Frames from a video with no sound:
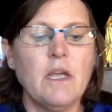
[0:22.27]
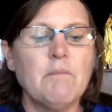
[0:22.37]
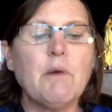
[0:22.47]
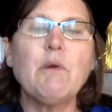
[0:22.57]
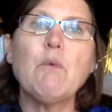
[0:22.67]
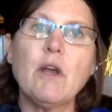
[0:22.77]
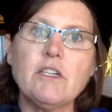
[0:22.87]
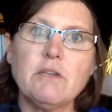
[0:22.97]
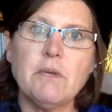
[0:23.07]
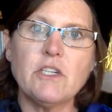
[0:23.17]
but we wanted
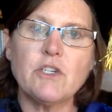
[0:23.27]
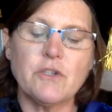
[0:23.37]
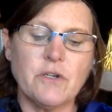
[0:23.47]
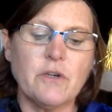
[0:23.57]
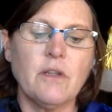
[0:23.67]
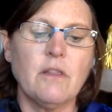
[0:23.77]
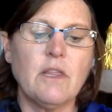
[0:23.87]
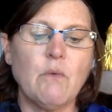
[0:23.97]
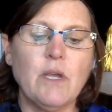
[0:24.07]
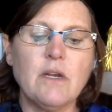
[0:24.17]
to make sure
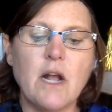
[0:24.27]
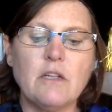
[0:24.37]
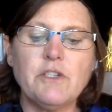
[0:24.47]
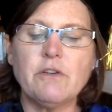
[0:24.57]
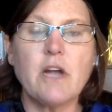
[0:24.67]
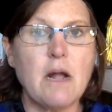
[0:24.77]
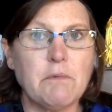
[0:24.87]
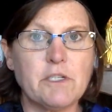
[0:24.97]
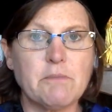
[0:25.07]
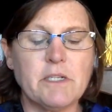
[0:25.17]
that we acknowledge your
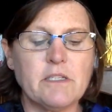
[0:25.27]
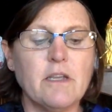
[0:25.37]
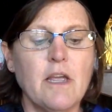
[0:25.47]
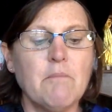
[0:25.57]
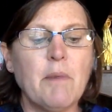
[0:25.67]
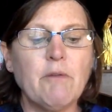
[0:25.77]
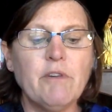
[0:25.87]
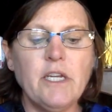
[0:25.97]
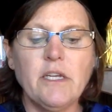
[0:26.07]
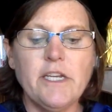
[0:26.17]
accomplishments by
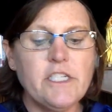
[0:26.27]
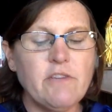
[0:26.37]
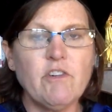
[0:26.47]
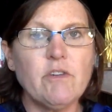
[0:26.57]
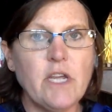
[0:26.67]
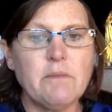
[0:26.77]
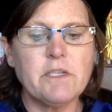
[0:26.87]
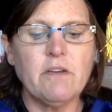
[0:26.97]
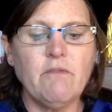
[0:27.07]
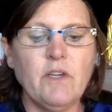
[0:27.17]
reading each of your names
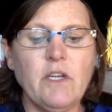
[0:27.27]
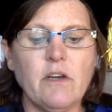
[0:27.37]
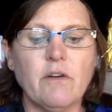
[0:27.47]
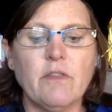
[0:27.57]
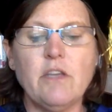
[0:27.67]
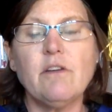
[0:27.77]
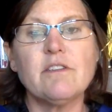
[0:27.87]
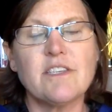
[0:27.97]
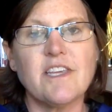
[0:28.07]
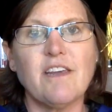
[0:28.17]
in a video that you can
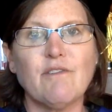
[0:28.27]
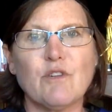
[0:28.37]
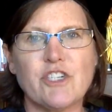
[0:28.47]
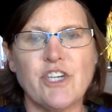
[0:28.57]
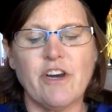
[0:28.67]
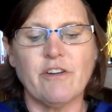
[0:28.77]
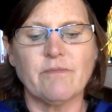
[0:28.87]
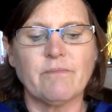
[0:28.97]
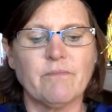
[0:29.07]
save or share.